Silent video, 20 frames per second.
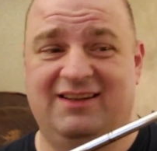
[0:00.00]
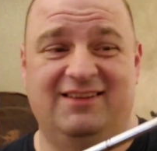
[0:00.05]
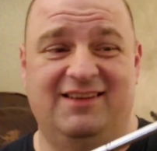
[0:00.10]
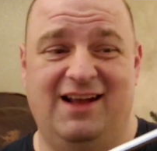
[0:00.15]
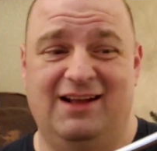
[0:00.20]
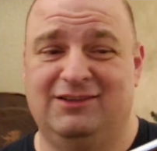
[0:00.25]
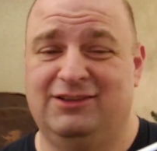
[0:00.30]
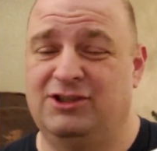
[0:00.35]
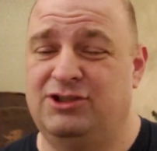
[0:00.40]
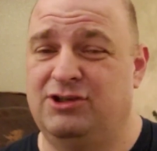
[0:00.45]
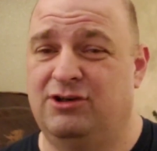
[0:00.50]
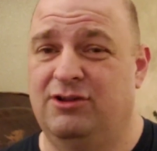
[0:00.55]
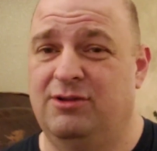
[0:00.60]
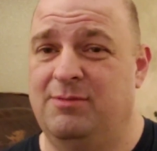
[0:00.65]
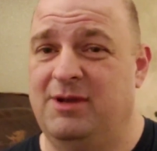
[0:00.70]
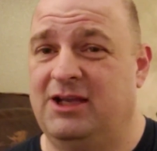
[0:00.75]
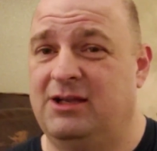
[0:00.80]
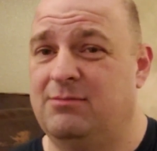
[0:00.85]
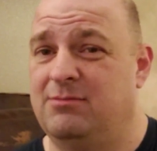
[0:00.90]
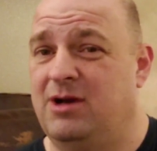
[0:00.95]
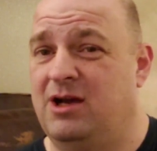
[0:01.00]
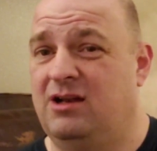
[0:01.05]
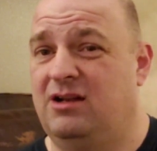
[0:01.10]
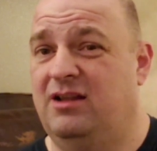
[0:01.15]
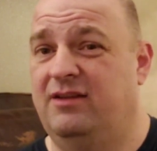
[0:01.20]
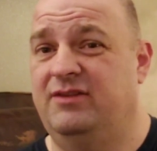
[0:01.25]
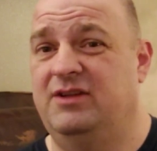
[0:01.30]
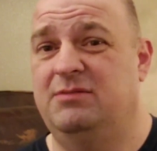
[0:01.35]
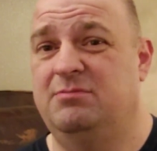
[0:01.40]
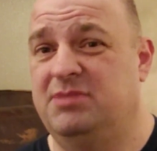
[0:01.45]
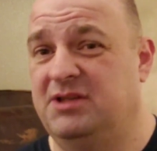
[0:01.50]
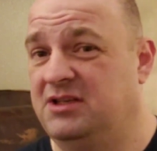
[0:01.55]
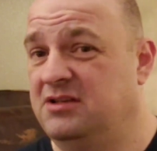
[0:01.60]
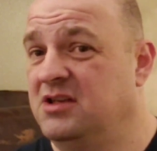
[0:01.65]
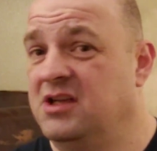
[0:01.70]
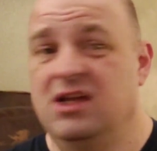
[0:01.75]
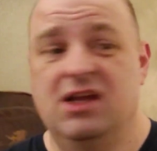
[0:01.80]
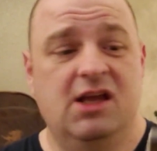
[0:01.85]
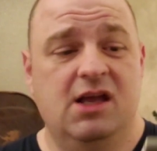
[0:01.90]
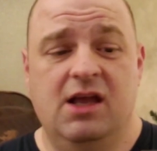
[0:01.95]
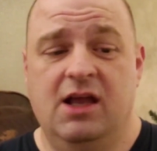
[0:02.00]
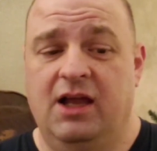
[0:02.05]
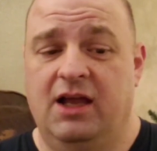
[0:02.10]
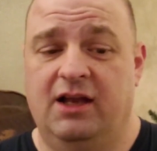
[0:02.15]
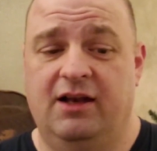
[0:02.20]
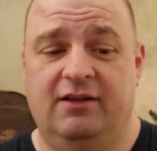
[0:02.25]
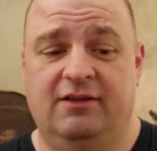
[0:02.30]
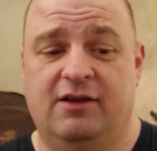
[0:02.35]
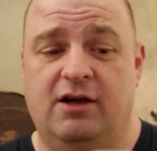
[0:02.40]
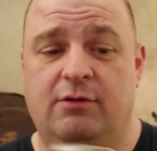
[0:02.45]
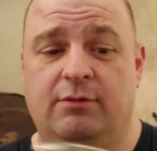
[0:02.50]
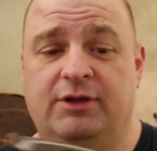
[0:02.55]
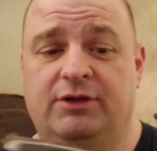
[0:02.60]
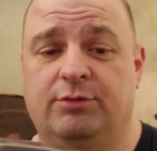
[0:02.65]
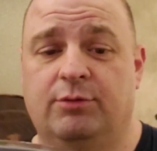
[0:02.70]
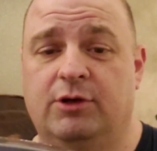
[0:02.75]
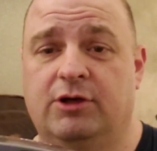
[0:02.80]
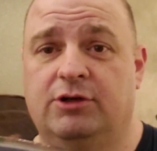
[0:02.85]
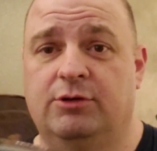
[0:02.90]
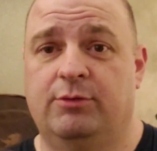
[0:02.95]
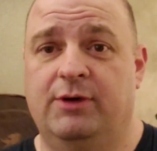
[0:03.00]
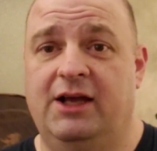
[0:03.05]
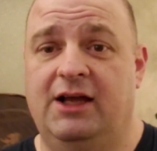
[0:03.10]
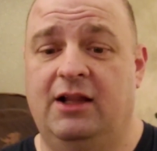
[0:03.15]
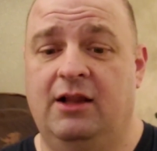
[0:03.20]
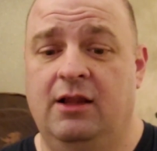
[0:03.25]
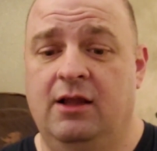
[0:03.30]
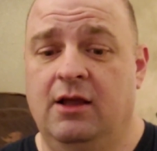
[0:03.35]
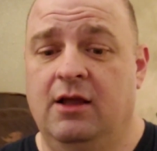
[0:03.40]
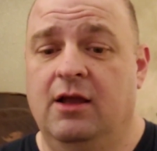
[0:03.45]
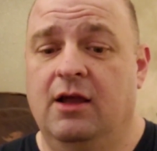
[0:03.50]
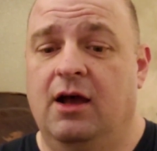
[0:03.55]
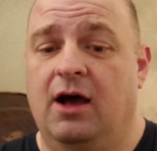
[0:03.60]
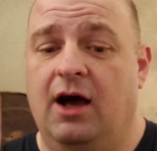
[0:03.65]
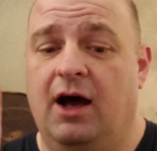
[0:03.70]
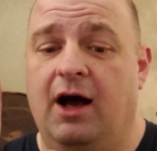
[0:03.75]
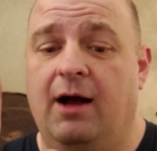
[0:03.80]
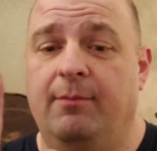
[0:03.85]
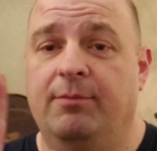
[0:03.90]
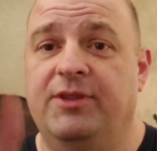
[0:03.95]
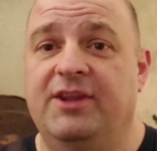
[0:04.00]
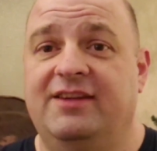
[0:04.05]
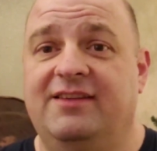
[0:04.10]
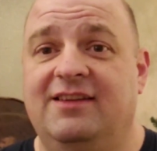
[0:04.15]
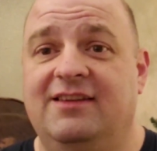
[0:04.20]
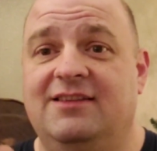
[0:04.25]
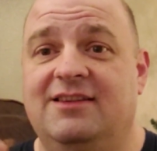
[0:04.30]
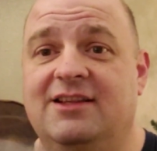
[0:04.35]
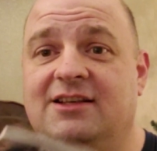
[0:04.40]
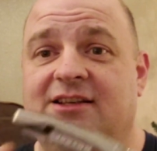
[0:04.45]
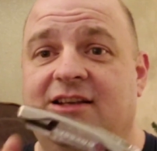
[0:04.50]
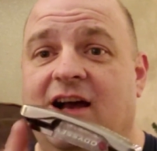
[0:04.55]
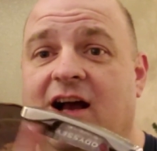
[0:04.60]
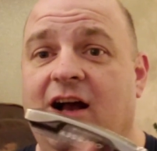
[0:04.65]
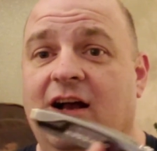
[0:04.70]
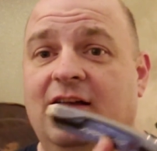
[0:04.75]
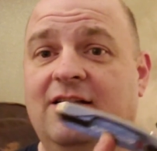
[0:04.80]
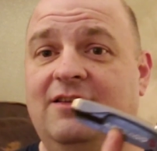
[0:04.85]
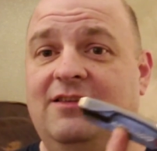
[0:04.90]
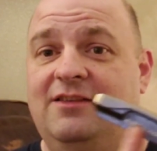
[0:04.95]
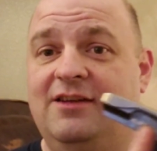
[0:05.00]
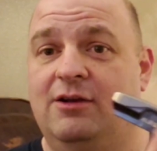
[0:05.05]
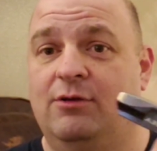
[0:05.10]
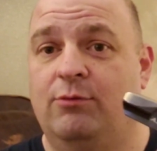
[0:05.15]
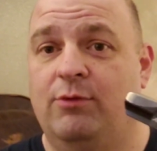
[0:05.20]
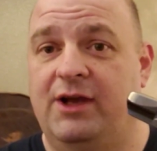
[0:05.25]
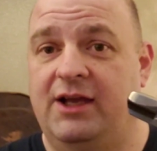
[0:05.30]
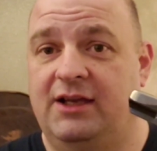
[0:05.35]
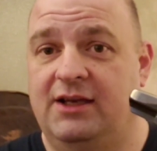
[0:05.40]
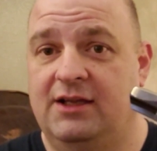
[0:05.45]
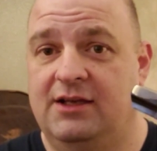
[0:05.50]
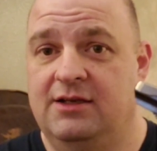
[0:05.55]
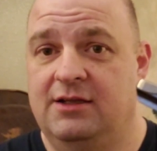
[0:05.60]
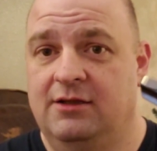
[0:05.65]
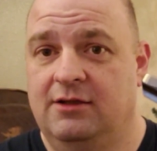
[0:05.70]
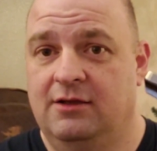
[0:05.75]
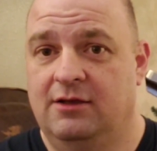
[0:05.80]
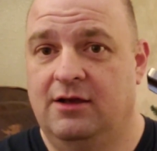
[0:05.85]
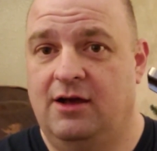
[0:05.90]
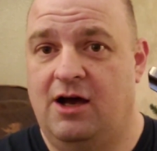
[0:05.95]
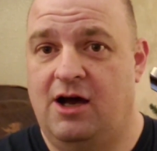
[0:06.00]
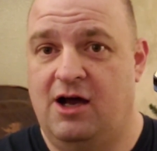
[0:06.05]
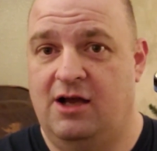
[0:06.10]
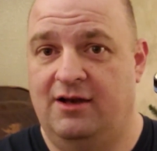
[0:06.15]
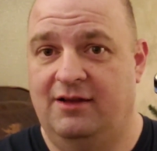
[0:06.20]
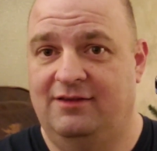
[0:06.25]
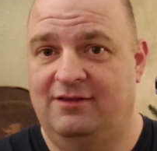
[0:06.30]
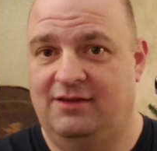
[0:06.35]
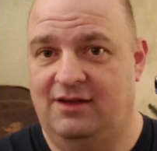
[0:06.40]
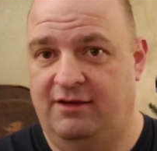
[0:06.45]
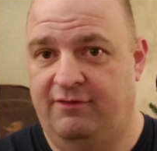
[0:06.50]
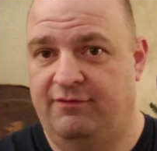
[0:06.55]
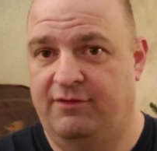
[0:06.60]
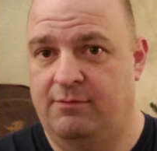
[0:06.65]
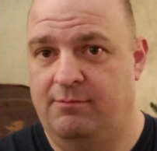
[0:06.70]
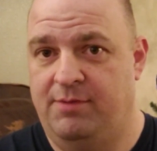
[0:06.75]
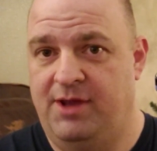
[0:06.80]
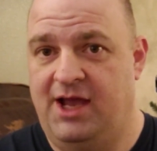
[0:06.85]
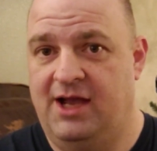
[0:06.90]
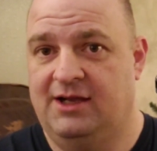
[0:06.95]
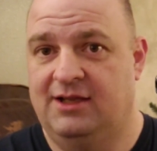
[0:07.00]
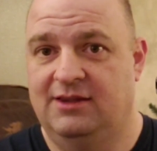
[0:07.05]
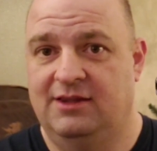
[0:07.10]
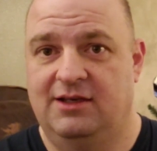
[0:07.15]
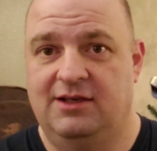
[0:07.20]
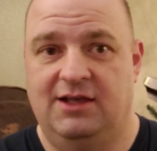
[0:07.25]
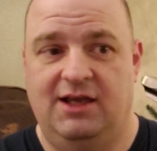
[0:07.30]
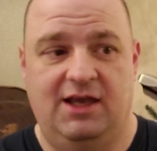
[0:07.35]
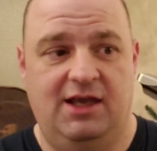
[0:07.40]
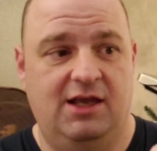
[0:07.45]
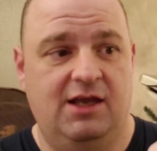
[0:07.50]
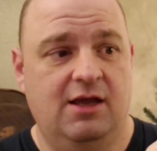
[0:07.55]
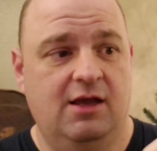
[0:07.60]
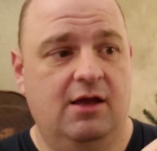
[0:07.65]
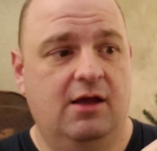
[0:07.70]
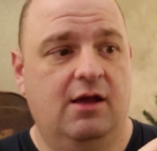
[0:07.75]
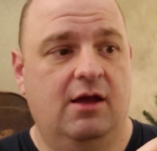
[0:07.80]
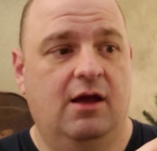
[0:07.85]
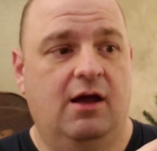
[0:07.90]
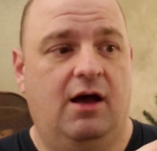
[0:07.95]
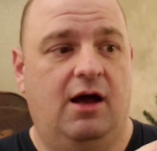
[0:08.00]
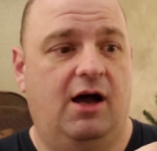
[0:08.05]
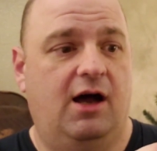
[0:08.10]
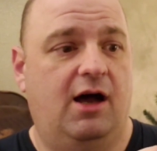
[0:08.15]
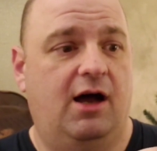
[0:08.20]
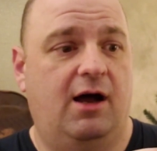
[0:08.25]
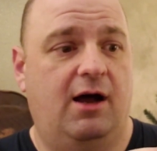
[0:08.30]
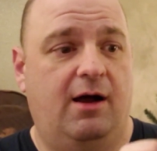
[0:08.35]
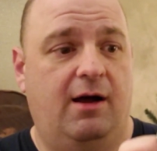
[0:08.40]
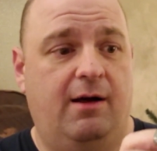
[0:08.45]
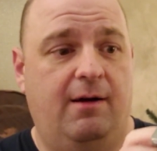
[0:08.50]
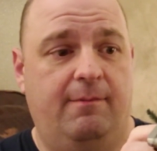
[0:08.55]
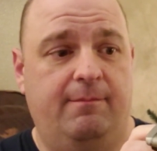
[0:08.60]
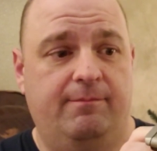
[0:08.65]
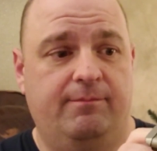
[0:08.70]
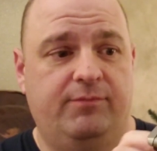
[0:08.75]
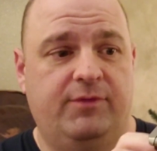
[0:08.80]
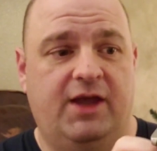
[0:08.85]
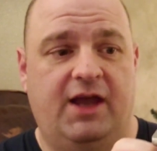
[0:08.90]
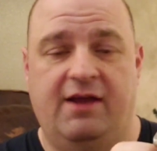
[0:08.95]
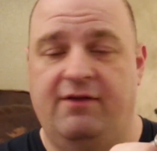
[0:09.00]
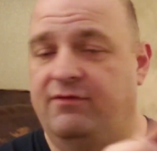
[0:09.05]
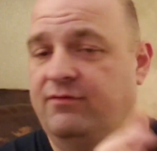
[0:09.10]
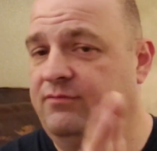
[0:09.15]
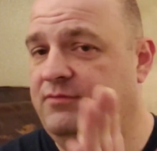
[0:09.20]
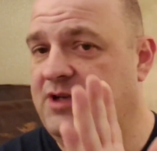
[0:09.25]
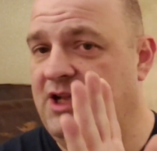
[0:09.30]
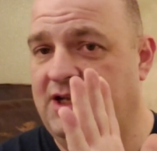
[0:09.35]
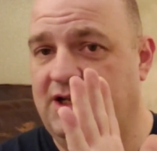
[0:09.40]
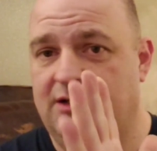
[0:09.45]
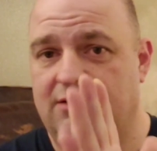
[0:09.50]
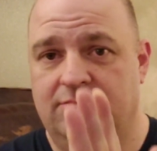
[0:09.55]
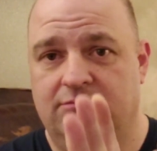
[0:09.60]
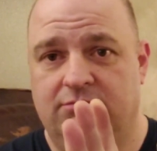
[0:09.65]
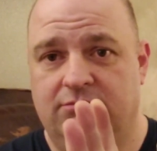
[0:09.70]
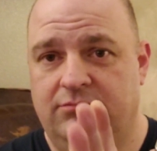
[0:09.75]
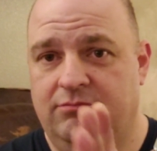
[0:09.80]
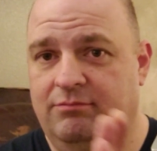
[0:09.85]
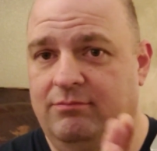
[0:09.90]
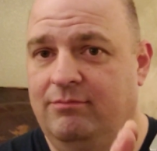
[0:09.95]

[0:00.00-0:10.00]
exactly sure the make and model of it, but it has always worked well. This is the tungsten weighted Odyssey from back in the day. I've taken